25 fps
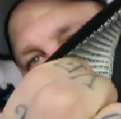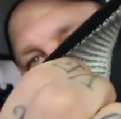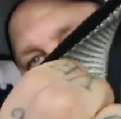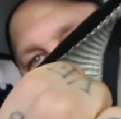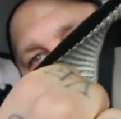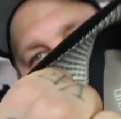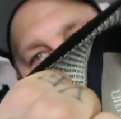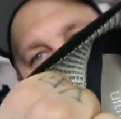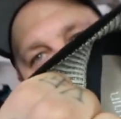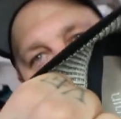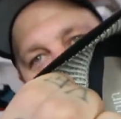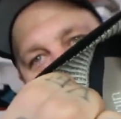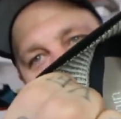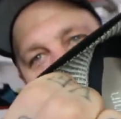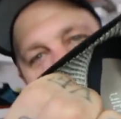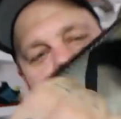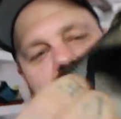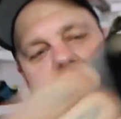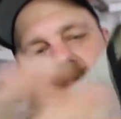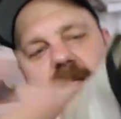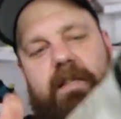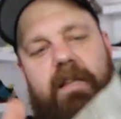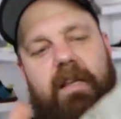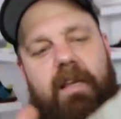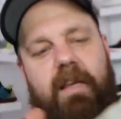area, which
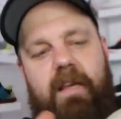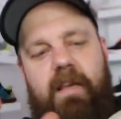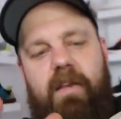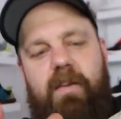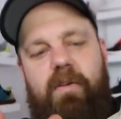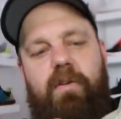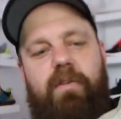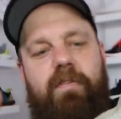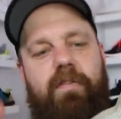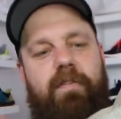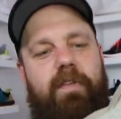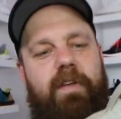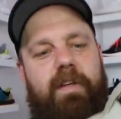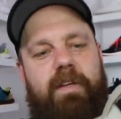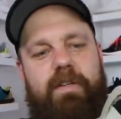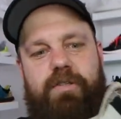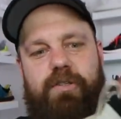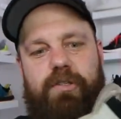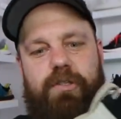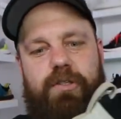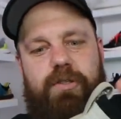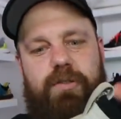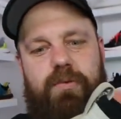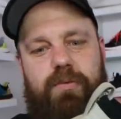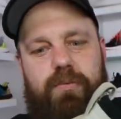makes the heel fit
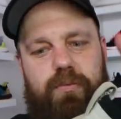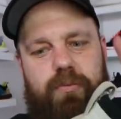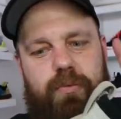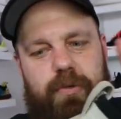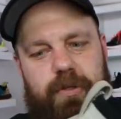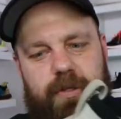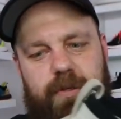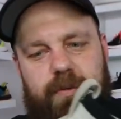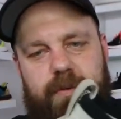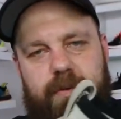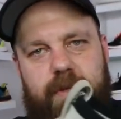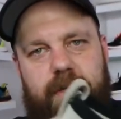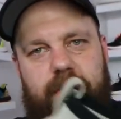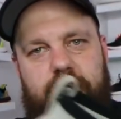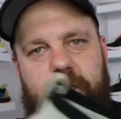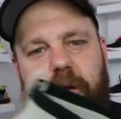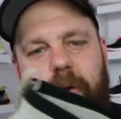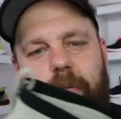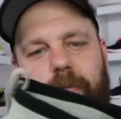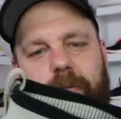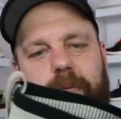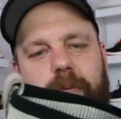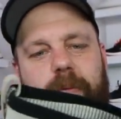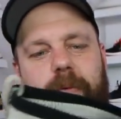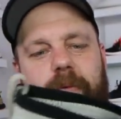just really, really
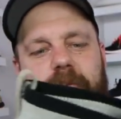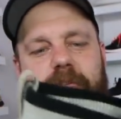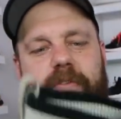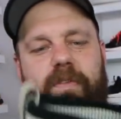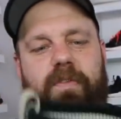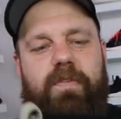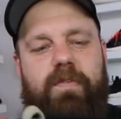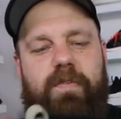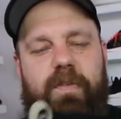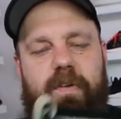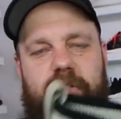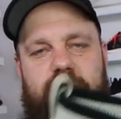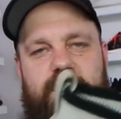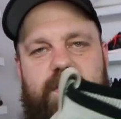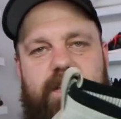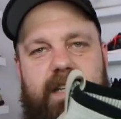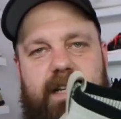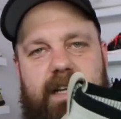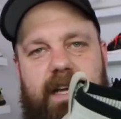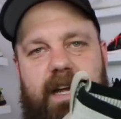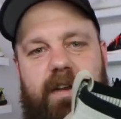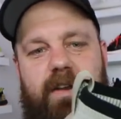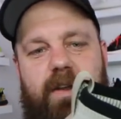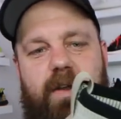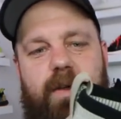comfortable. It's the first
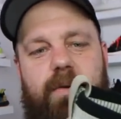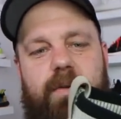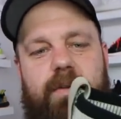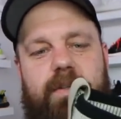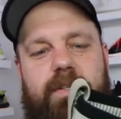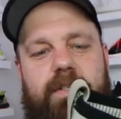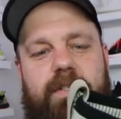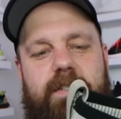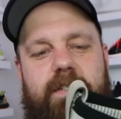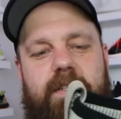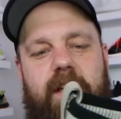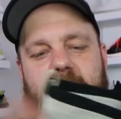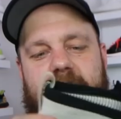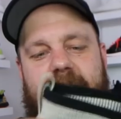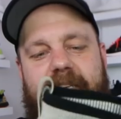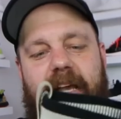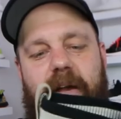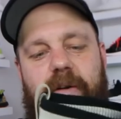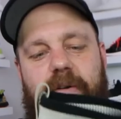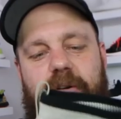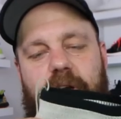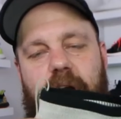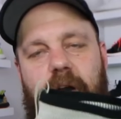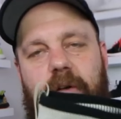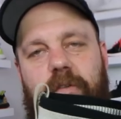thing I noticed is
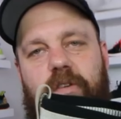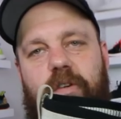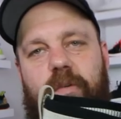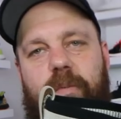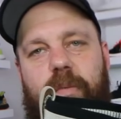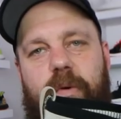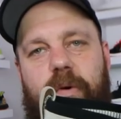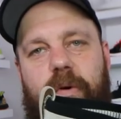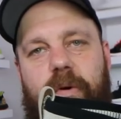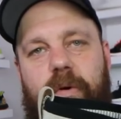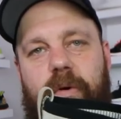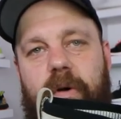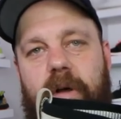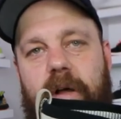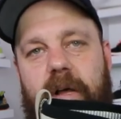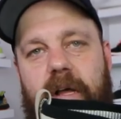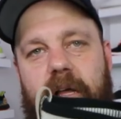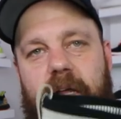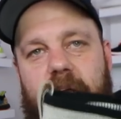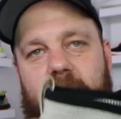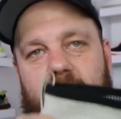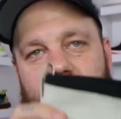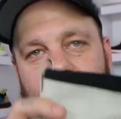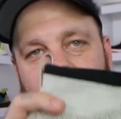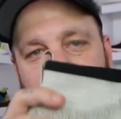how comfortable
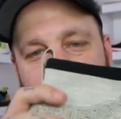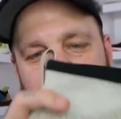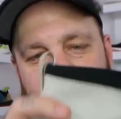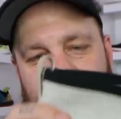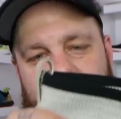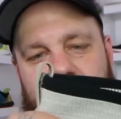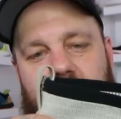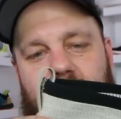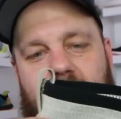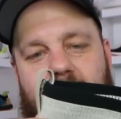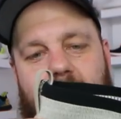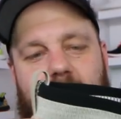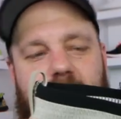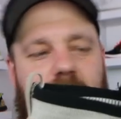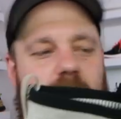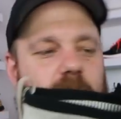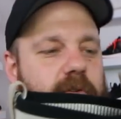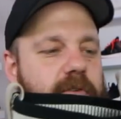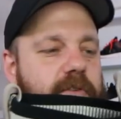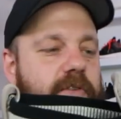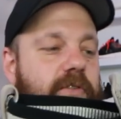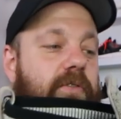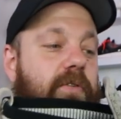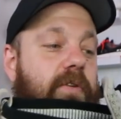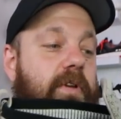this grabs
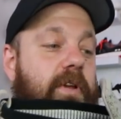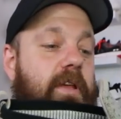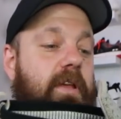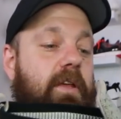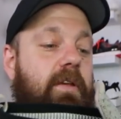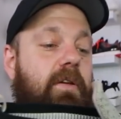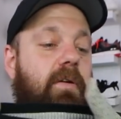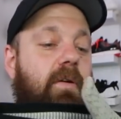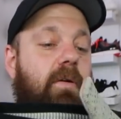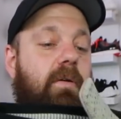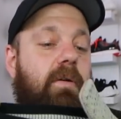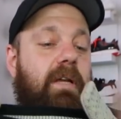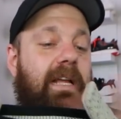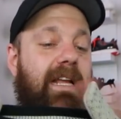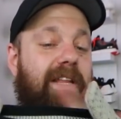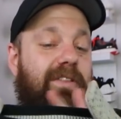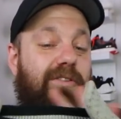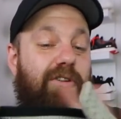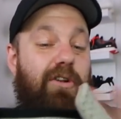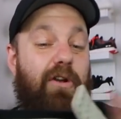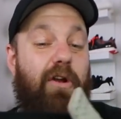onto your heel. It's